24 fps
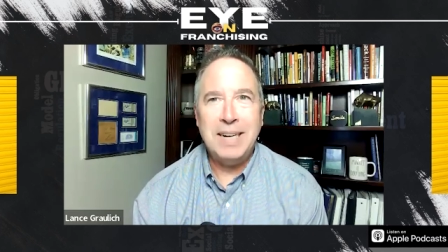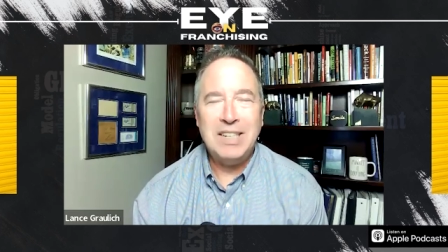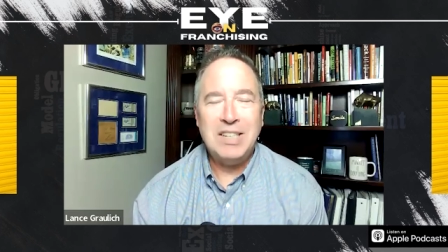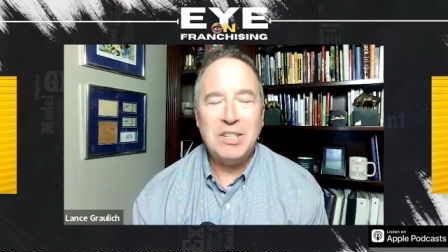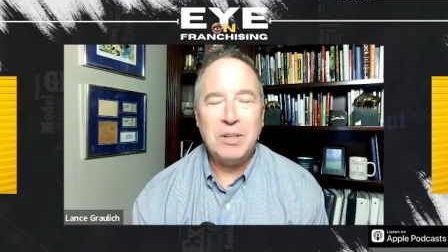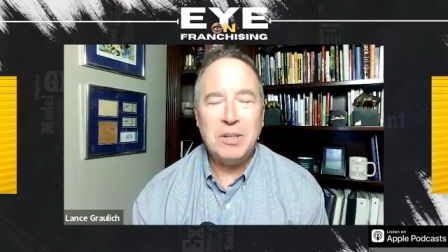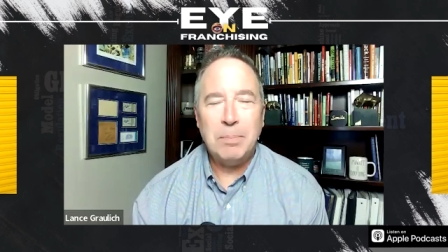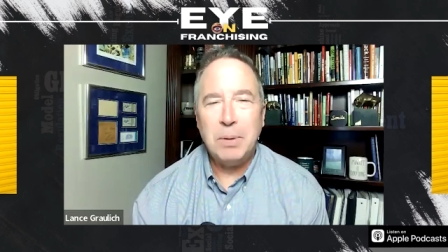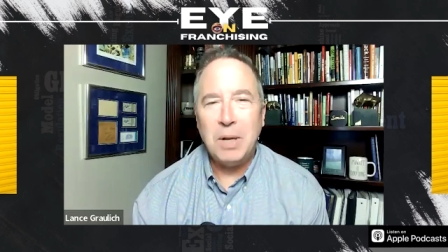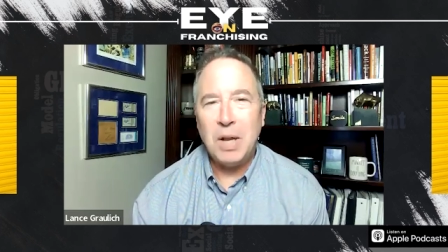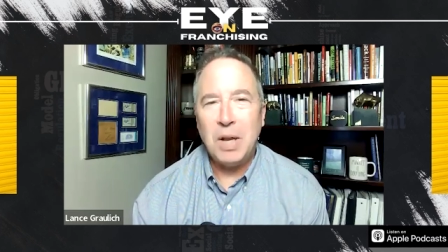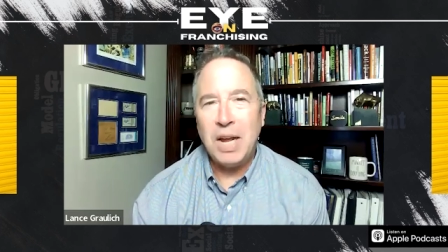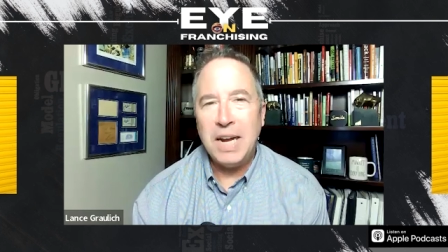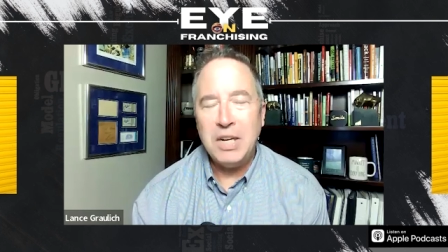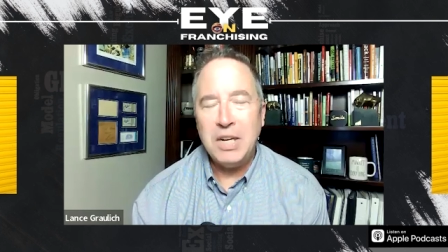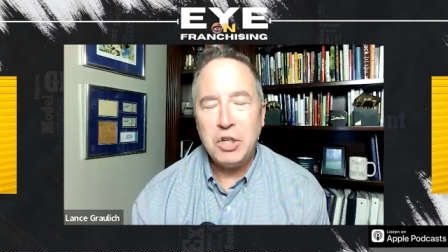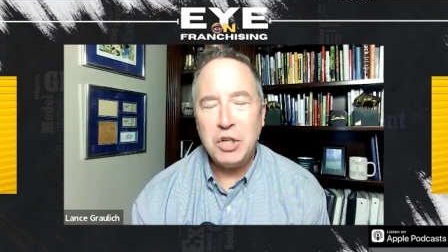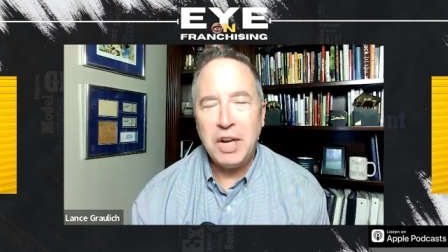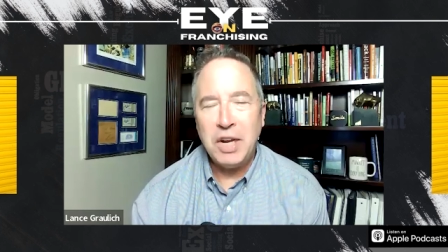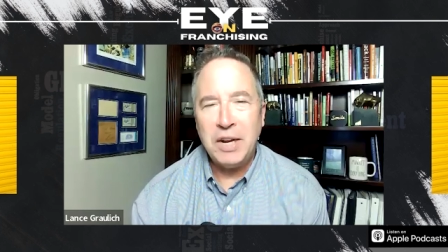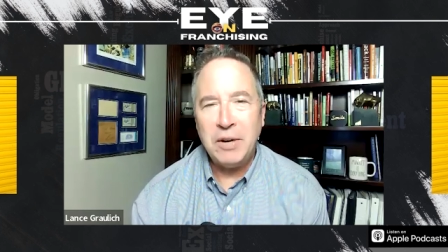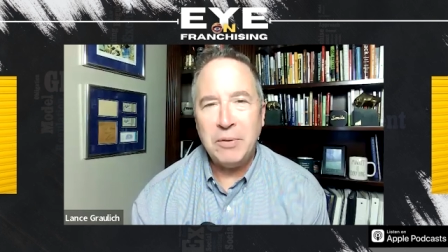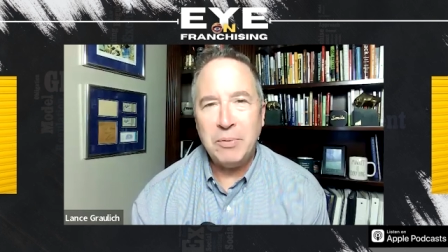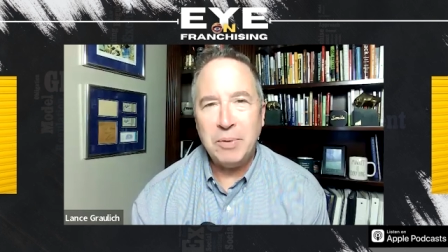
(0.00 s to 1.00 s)
supply
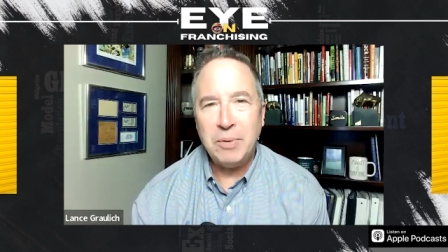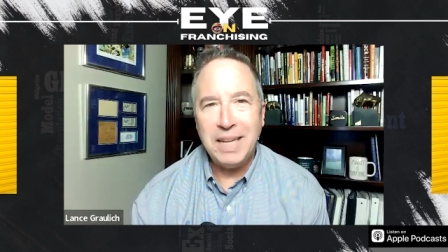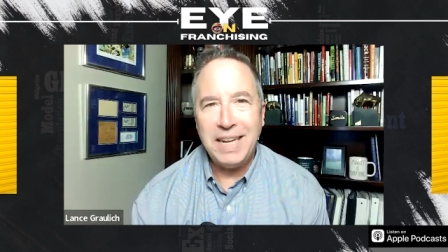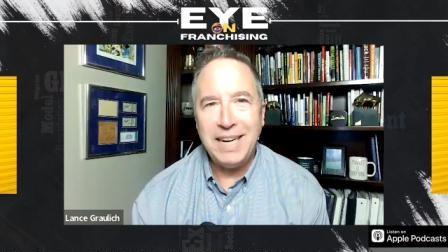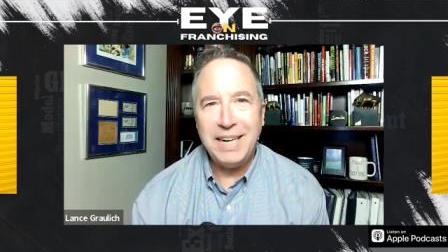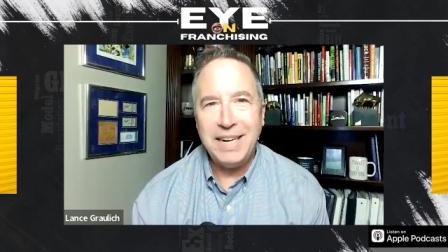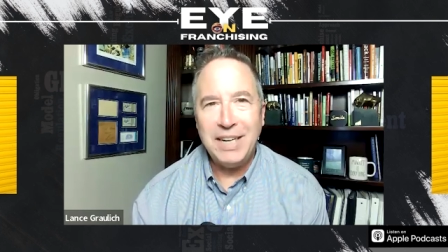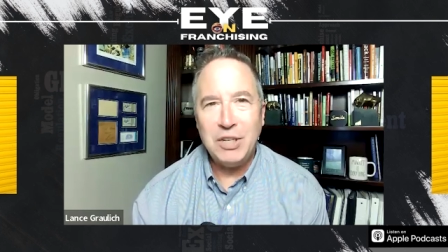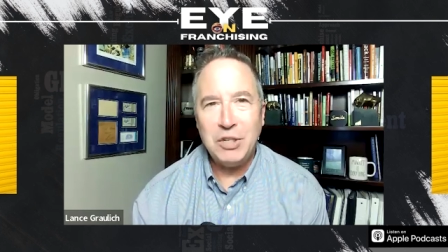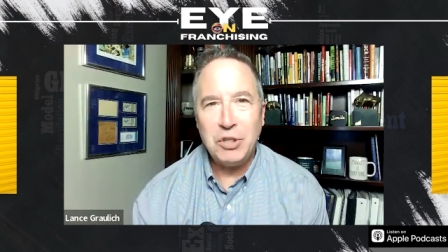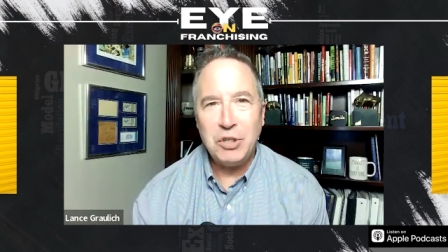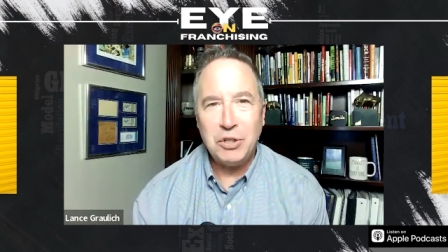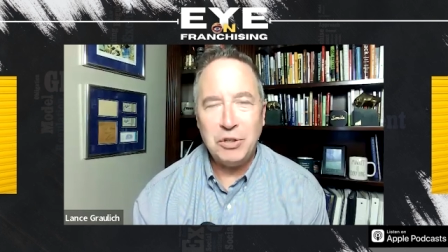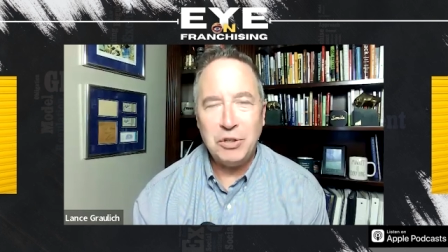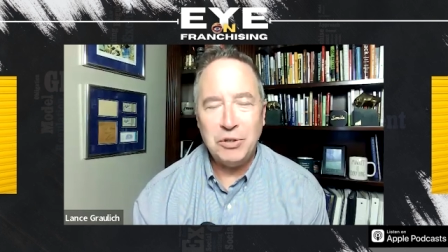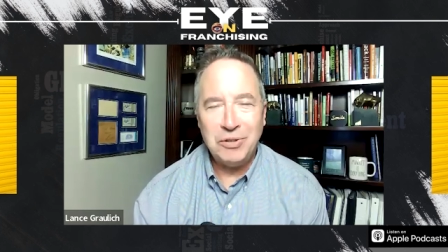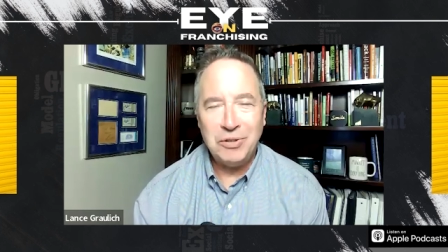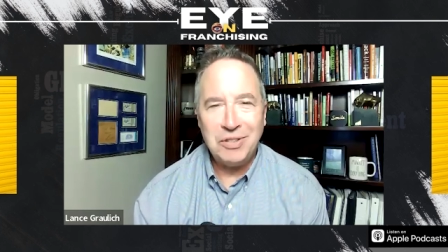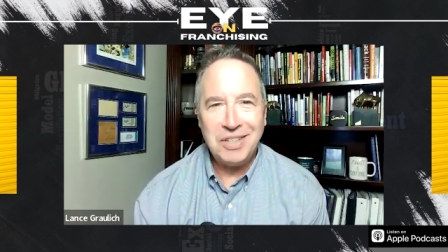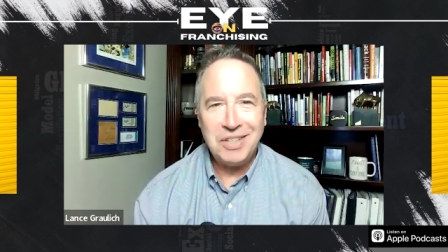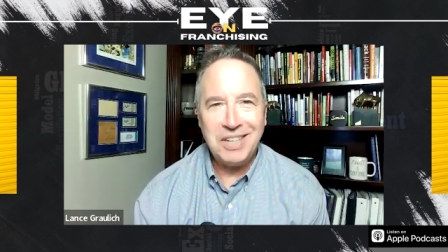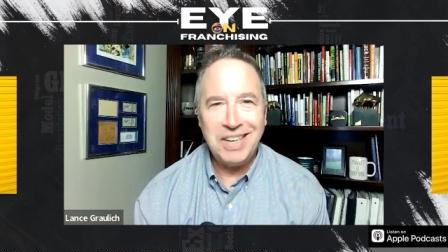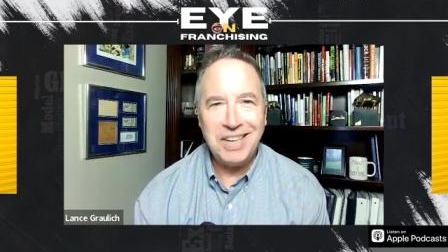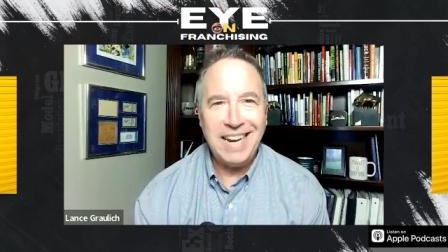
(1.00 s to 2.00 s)
chain related
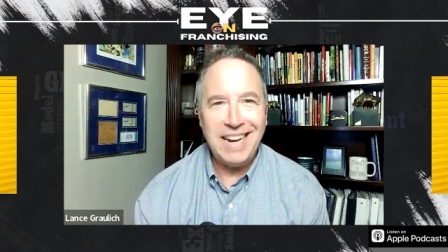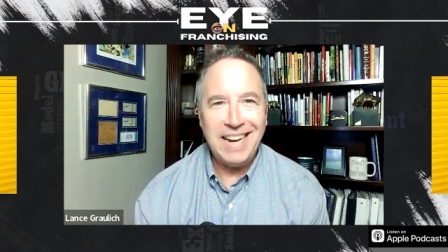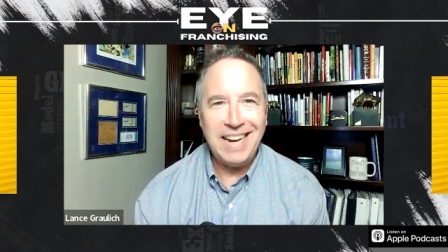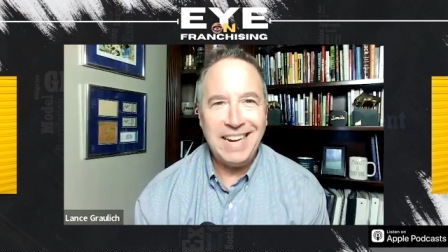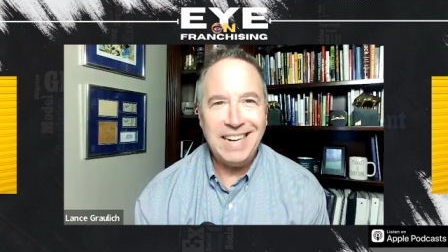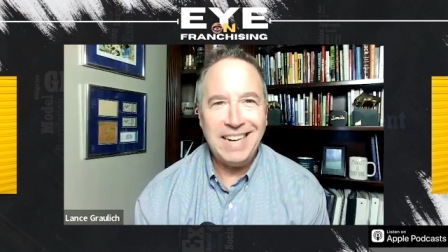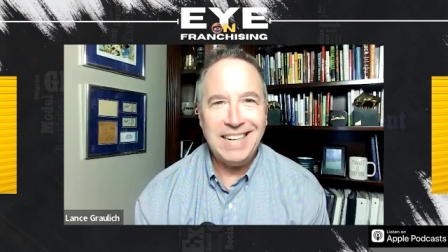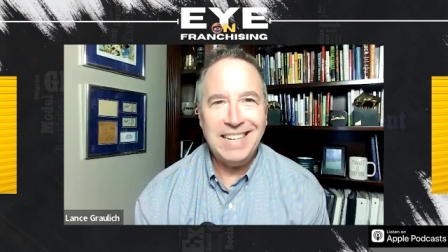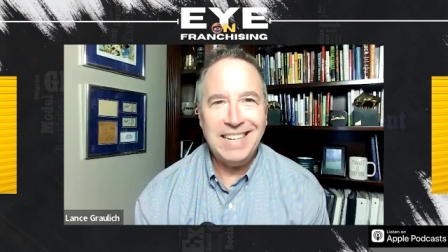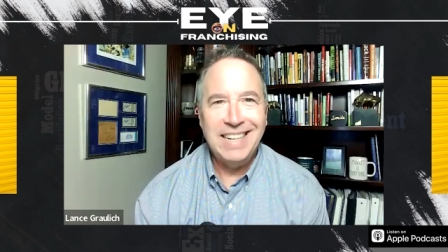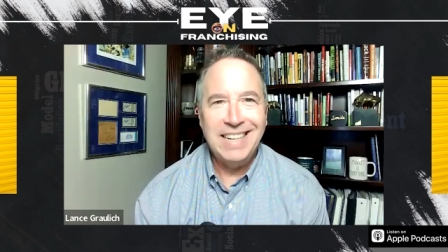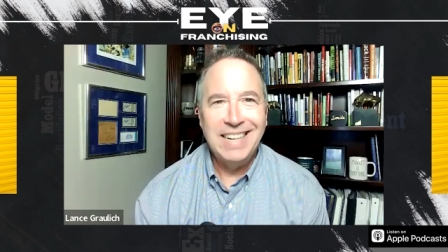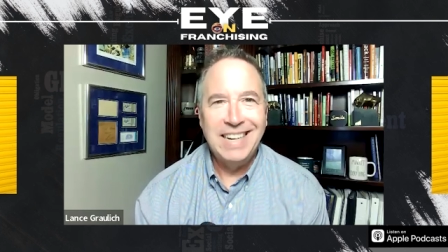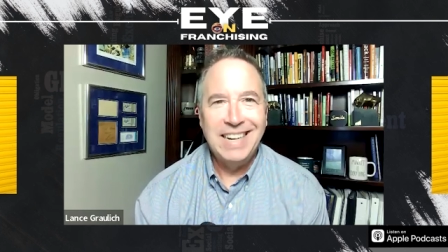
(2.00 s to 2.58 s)
issues today,